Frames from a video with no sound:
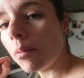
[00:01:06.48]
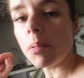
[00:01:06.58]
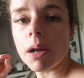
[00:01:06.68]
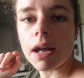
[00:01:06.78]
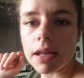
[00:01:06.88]

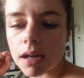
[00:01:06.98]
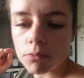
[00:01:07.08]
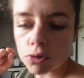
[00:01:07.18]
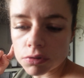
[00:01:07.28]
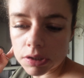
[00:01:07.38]
but I am
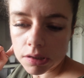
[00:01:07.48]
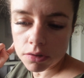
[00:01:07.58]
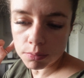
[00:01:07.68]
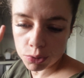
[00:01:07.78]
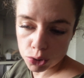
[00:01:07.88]
ordering
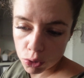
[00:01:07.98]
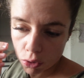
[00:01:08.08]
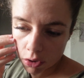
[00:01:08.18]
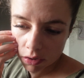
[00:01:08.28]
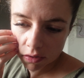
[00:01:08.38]
some
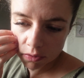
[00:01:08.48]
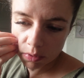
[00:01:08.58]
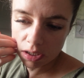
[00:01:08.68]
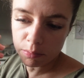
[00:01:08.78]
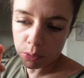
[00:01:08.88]
stock because
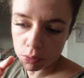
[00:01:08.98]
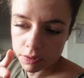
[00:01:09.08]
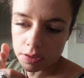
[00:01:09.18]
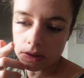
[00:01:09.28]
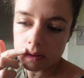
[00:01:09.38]
we need
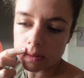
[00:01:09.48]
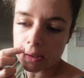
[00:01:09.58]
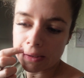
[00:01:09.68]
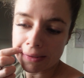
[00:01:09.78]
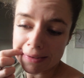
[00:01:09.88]
boxes
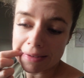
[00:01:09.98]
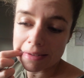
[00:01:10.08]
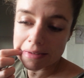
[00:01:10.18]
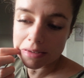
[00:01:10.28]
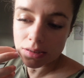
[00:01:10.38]
and
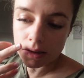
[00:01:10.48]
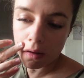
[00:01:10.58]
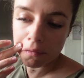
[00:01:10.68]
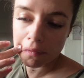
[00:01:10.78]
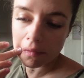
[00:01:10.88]
ingredients and
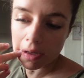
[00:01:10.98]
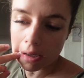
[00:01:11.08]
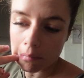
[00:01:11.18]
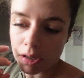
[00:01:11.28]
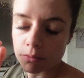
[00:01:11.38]
stuff.
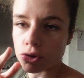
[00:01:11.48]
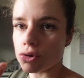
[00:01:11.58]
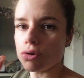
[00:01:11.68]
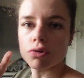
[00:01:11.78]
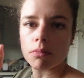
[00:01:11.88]
And I'm just
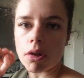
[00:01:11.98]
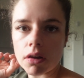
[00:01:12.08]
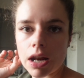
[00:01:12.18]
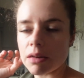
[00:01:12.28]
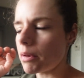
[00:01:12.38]
doing some other
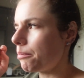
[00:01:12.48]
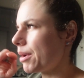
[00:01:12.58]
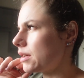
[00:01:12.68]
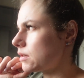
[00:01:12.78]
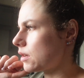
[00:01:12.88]
admin
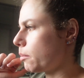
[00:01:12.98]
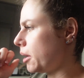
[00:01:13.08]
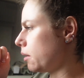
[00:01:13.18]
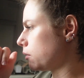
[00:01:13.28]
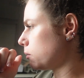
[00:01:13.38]
bits. I
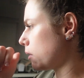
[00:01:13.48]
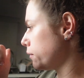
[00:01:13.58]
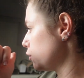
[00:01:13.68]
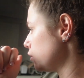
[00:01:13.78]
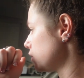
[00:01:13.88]
prepped my
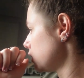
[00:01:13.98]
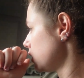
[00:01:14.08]
food.